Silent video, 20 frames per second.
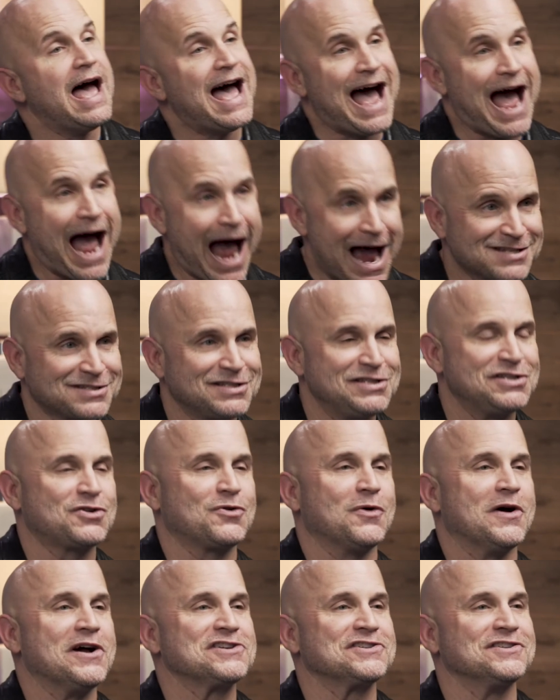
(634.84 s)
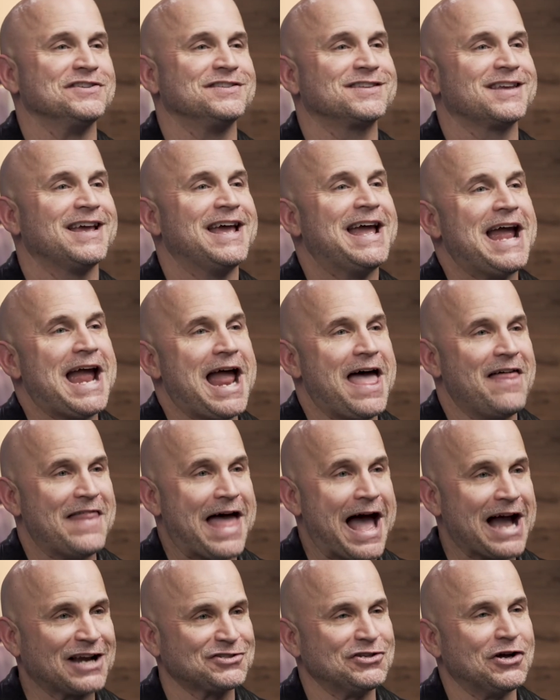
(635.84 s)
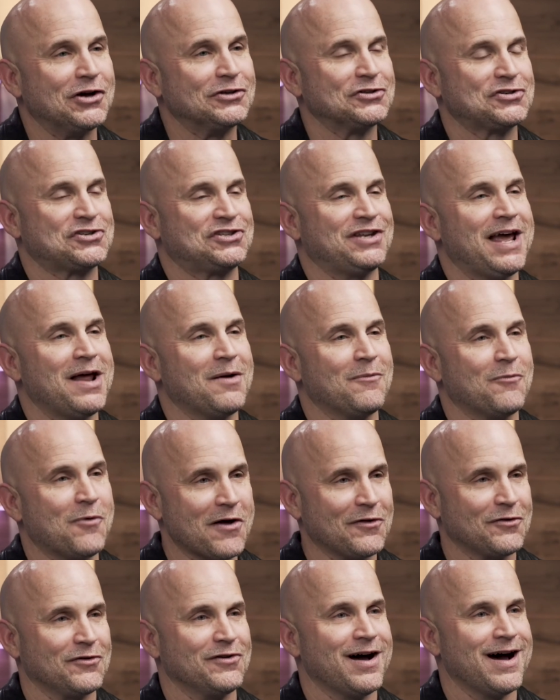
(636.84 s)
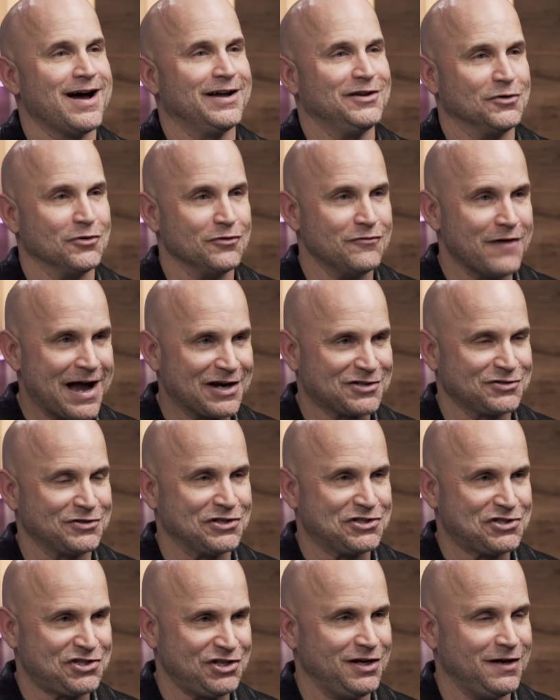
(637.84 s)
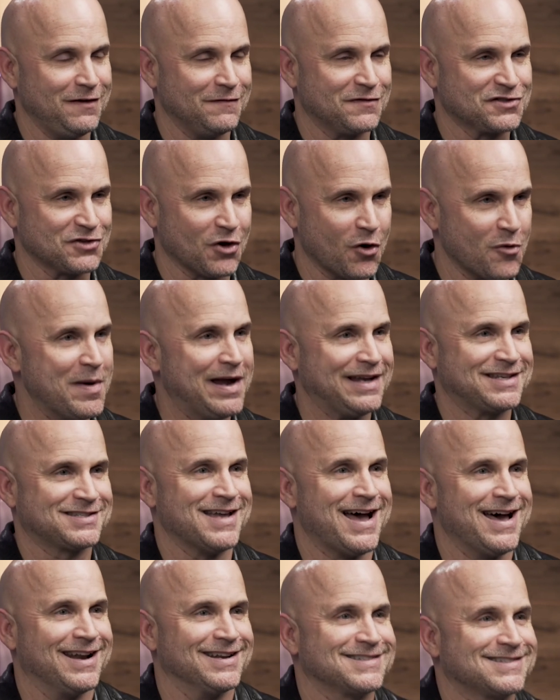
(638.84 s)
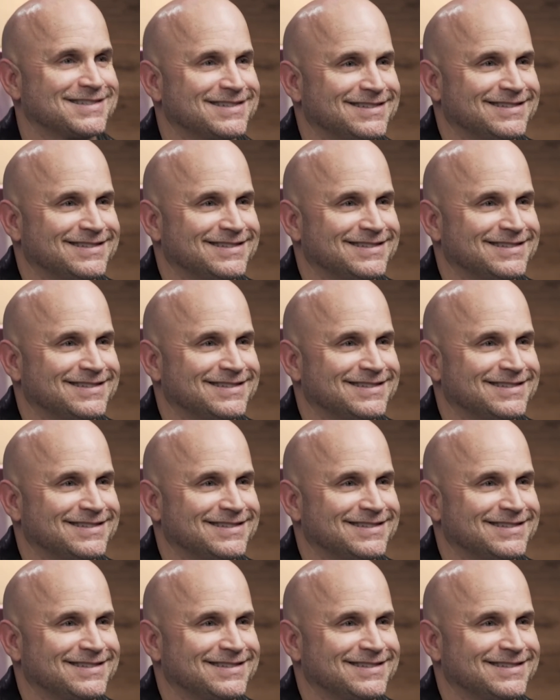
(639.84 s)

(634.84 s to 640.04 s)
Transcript: ask these questions, and actually understand whether or not you've actually achieved soulmate status.